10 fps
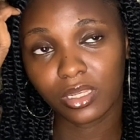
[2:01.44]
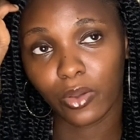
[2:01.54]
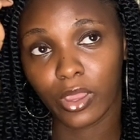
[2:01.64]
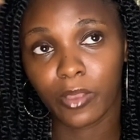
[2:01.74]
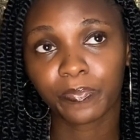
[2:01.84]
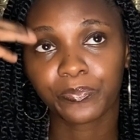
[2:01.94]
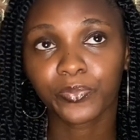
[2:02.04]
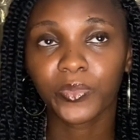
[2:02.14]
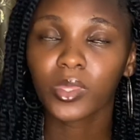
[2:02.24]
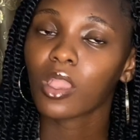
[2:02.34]
they were
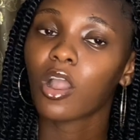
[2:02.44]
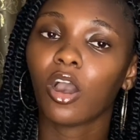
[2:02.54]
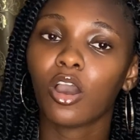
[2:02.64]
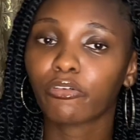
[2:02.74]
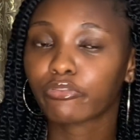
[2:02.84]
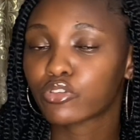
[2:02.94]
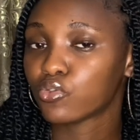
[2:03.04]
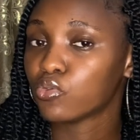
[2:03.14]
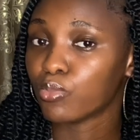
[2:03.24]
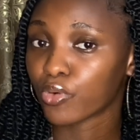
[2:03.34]
off
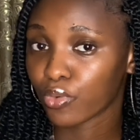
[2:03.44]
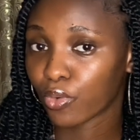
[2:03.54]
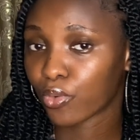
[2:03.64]
to Morocco.